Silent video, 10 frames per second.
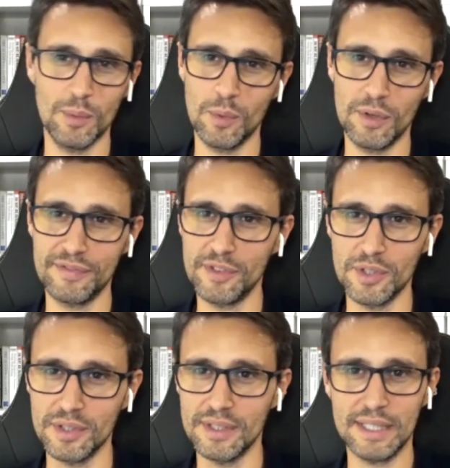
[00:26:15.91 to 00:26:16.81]
what
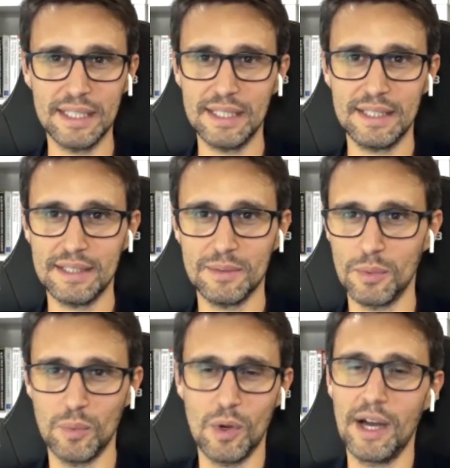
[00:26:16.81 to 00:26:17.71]
for?
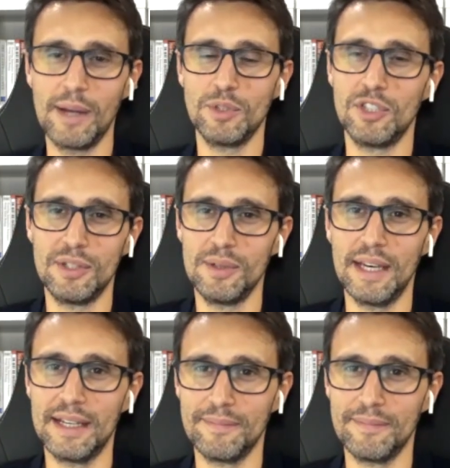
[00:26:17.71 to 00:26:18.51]
Well, why would you do that?